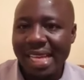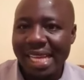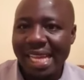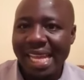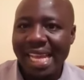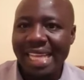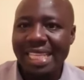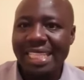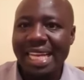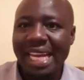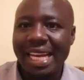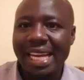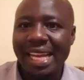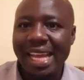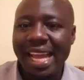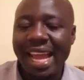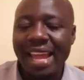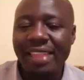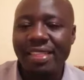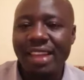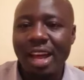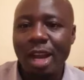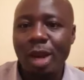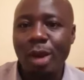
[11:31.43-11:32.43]
it can
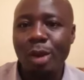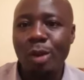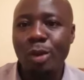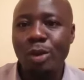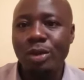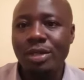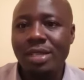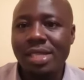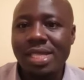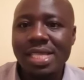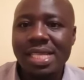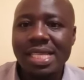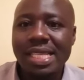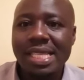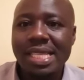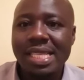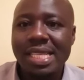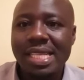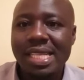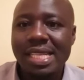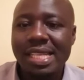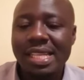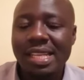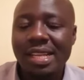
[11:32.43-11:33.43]
either lose
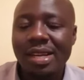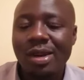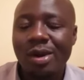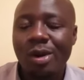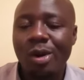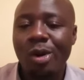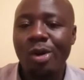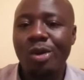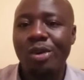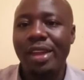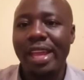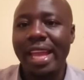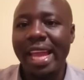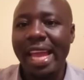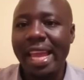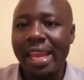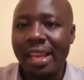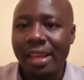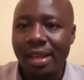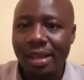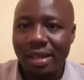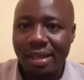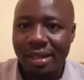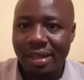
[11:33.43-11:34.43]
or
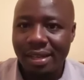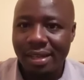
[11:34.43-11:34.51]
gain.